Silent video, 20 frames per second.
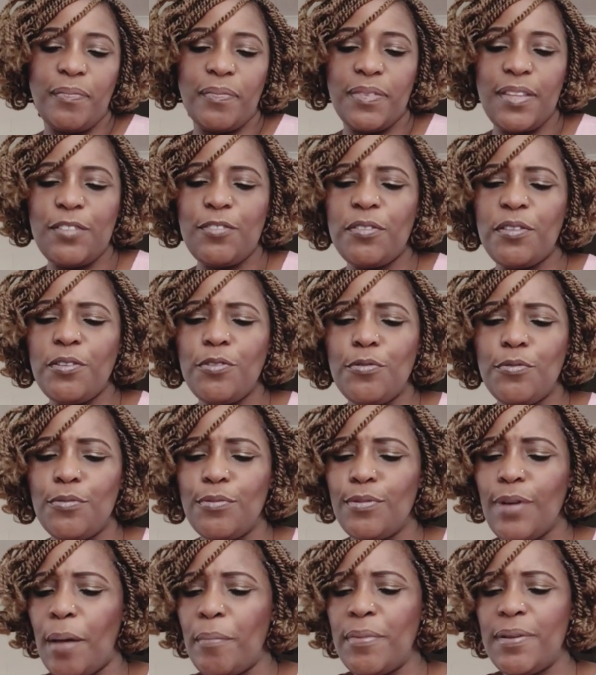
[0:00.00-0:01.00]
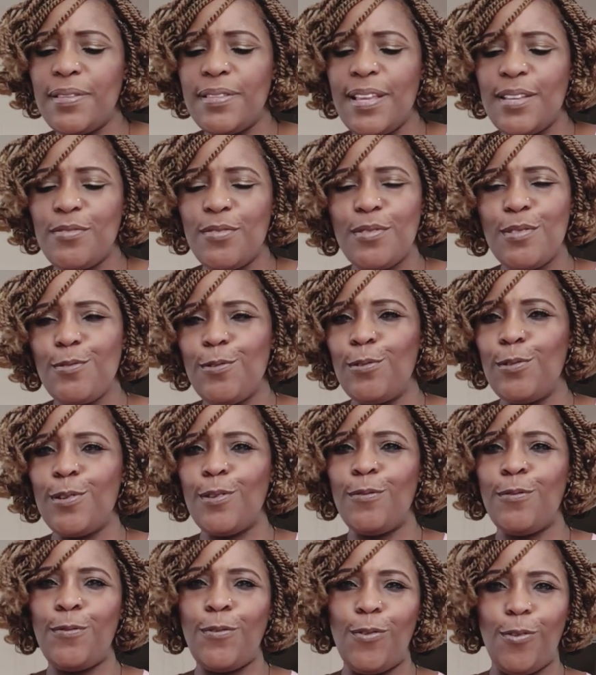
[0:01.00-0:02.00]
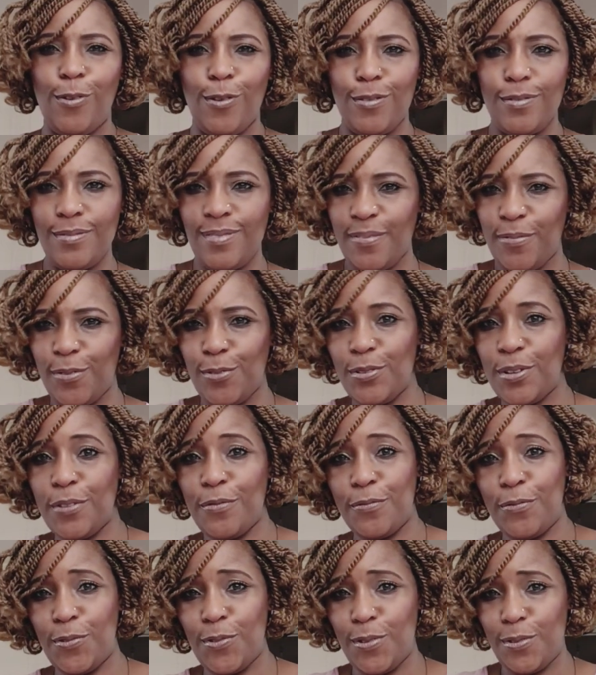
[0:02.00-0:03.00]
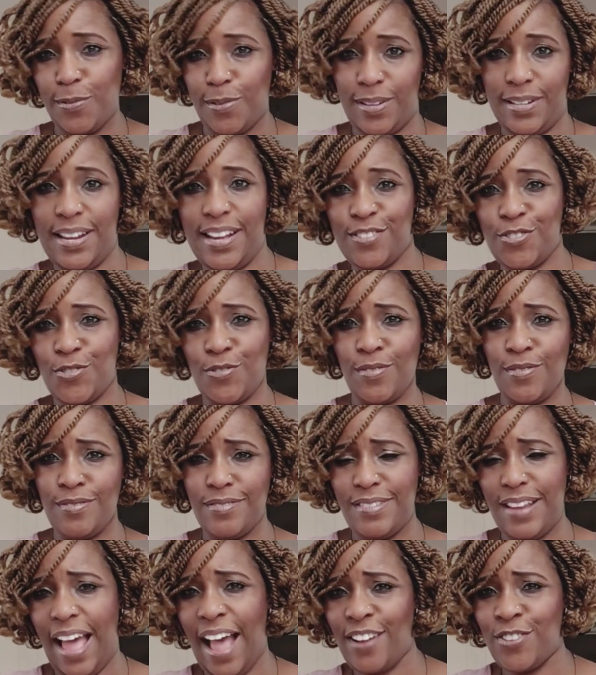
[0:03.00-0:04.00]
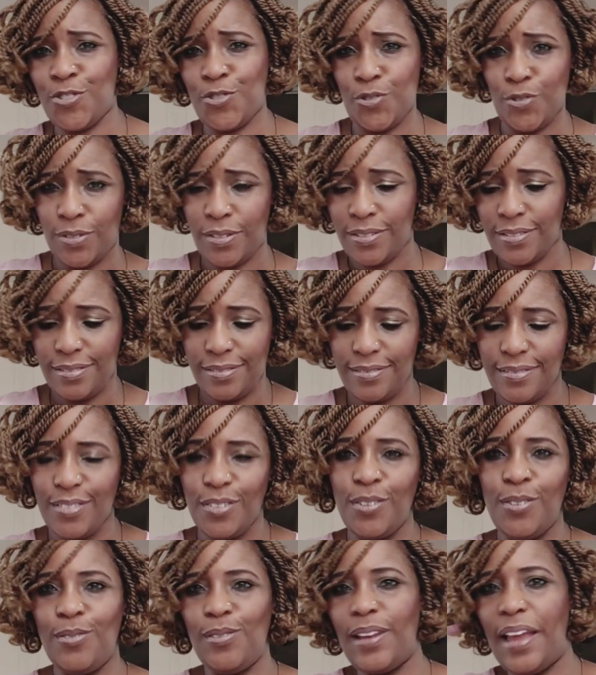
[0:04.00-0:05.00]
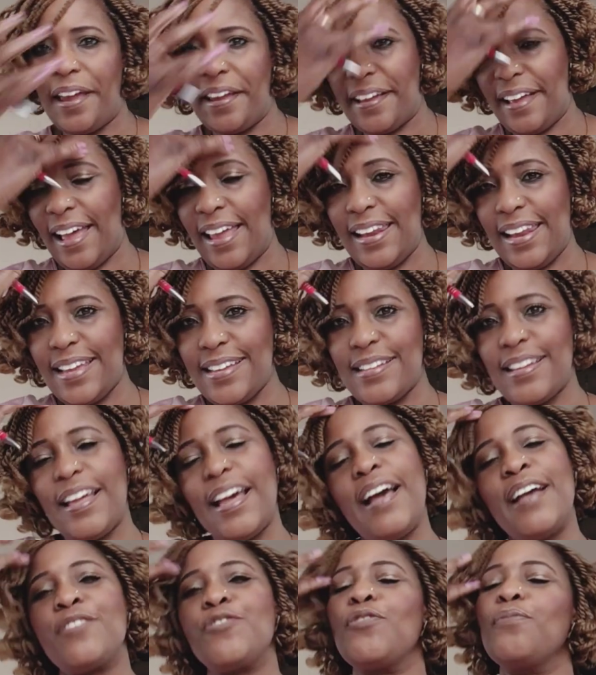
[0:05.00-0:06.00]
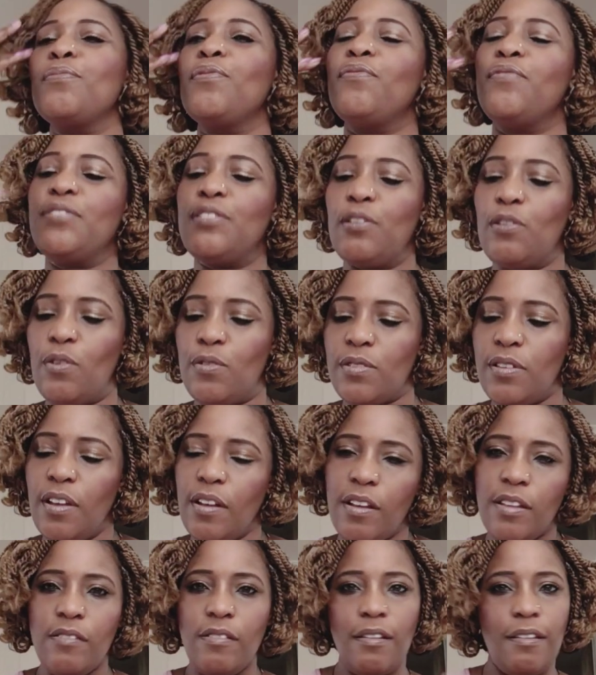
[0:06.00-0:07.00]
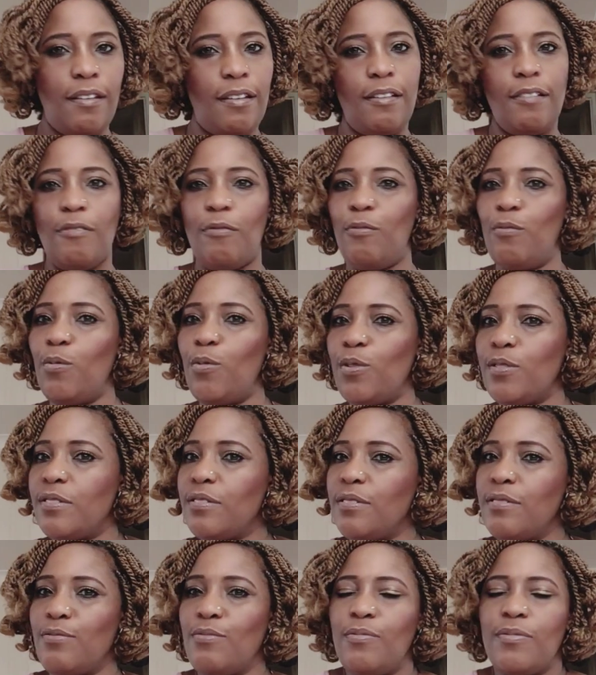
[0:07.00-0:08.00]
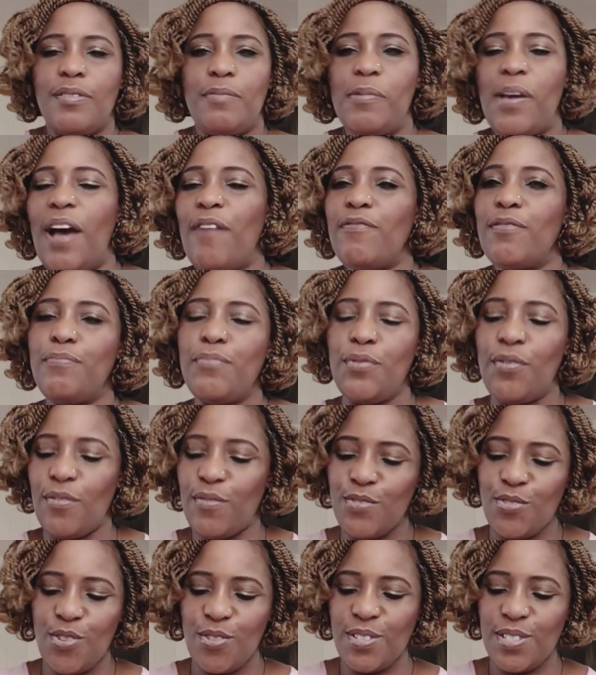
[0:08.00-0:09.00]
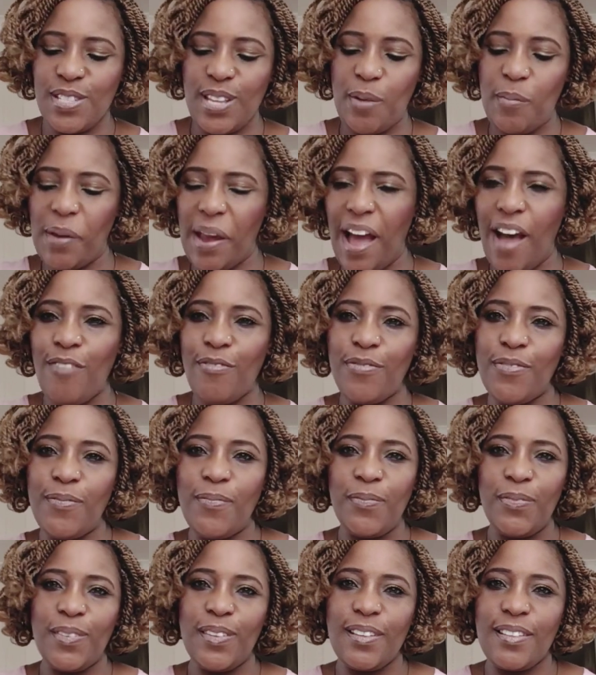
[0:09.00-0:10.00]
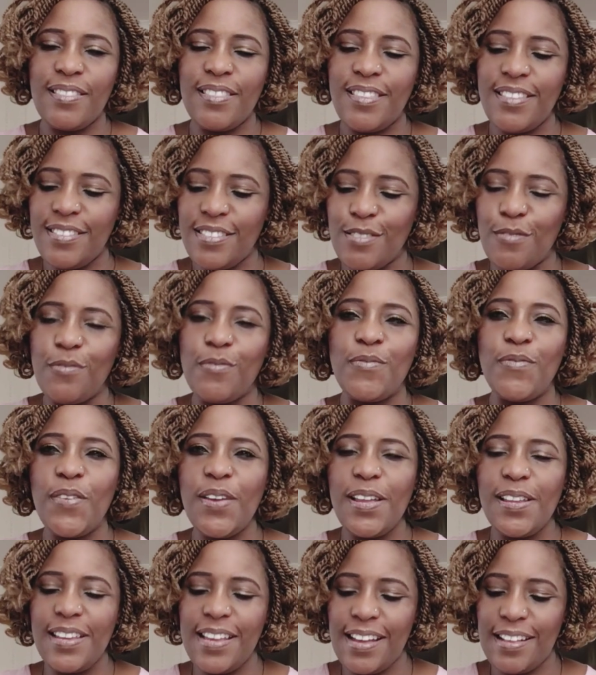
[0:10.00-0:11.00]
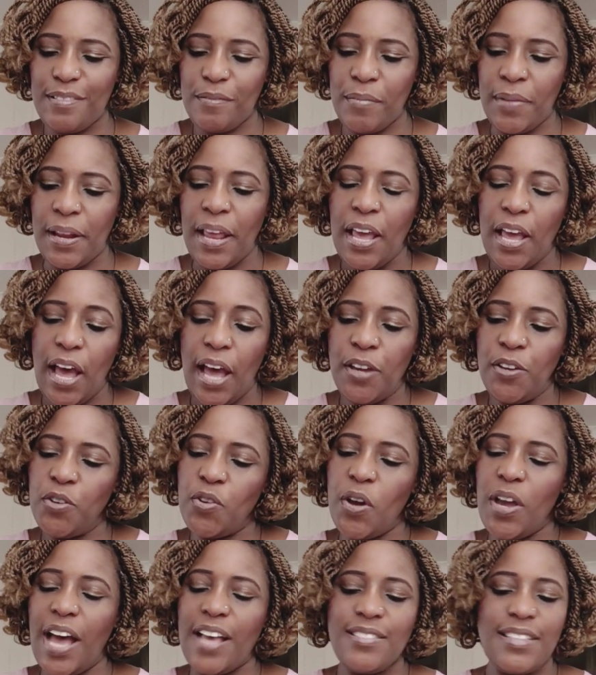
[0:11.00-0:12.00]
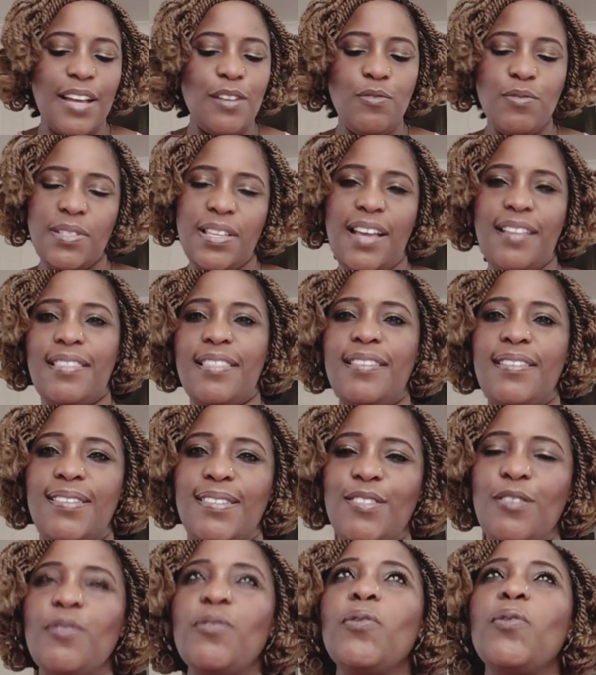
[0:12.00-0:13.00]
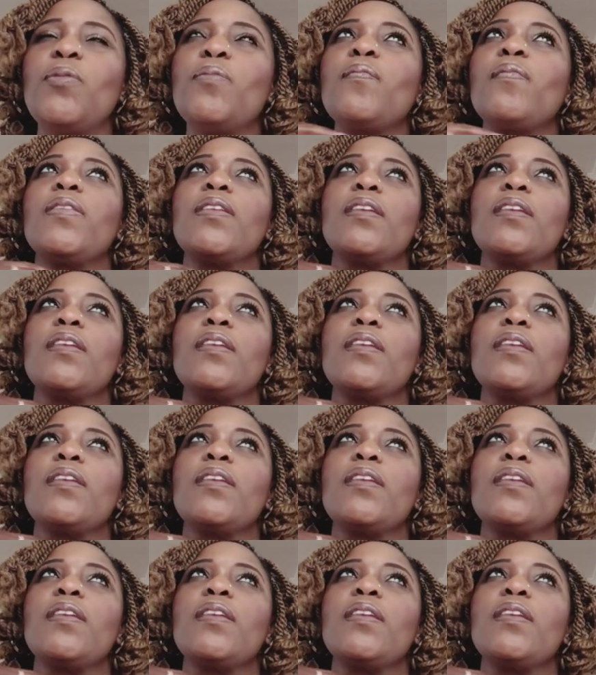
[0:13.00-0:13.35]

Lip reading: There's nothing you, I mean, there's nothing you're looking for. If you're looking for an action, you know, like, I like action movies a lot. What's, we have the book of Judges, and we have this valiant man. And you know, as I looked at this, you know,